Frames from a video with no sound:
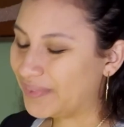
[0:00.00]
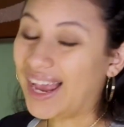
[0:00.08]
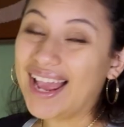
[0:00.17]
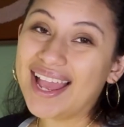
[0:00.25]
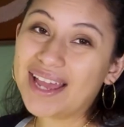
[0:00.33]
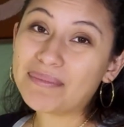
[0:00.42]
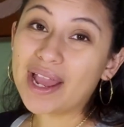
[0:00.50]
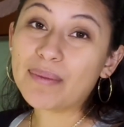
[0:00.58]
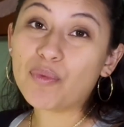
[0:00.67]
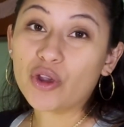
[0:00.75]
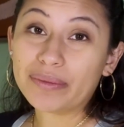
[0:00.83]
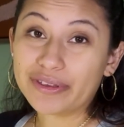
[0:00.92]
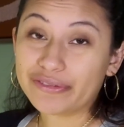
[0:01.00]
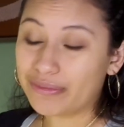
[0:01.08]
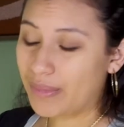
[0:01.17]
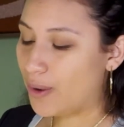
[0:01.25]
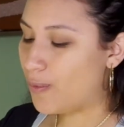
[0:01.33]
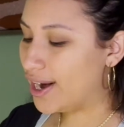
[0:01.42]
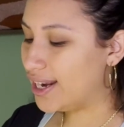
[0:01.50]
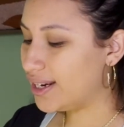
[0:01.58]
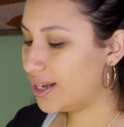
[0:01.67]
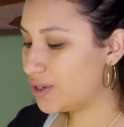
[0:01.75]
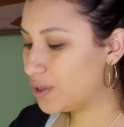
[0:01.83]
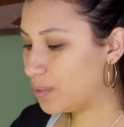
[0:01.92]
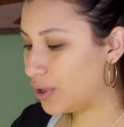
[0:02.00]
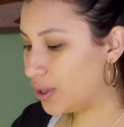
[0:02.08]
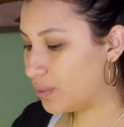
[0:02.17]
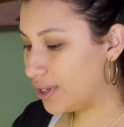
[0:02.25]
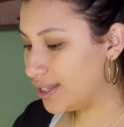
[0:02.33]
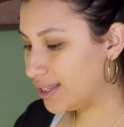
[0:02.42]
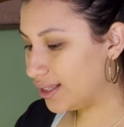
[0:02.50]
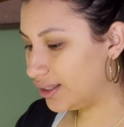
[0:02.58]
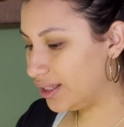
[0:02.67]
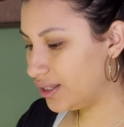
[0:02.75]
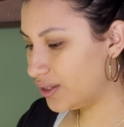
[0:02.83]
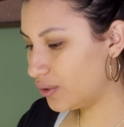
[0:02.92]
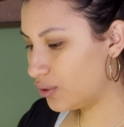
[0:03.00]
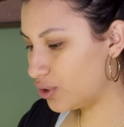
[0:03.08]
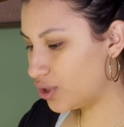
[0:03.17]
I had my appointment for my wedding nails pretty recently, so there's